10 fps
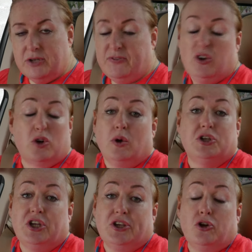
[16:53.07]
If you're not
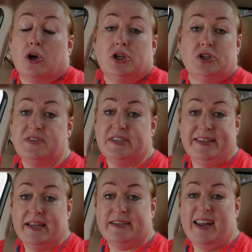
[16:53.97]
watching, you're not going to have seen
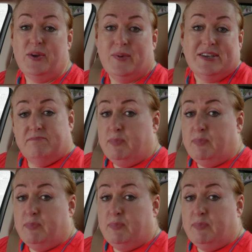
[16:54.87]
that anyways.